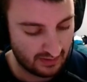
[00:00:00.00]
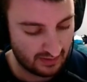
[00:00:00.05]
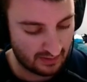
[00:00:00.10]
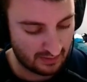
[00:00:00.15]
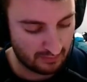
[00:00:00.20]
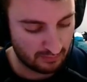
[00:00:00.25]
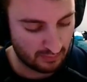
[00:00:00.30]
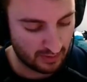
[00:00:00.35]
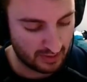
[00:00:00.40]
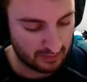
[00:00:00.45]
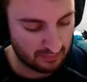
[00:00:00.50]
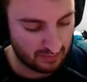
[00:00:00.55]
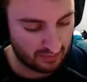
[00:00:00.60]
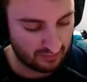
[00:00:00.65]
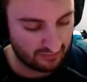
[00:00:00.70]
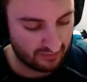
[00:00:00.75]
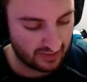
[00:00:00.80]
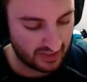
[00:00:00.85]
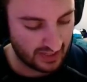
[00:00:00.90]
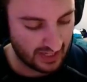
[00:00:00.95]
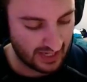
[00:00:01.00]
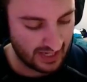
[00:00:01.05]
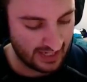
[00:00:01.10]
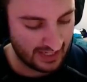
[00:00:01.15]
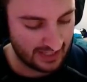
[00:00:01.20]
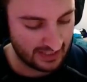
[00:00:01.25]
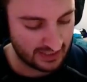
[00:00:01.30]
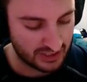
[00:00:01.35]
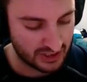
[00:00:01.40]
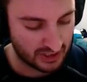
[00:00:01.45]
right above the
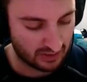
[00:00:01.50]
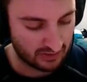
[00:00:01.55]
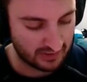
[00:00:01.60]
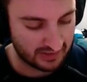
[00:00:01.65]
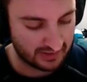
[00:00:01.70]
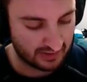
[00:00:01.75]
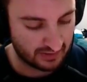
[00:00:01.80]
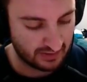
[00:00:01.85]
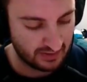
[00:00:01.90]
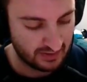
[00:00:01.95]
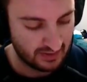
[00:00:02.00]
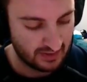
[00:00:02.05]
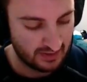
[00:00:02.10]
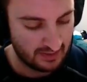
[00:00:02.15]
A in Charizard.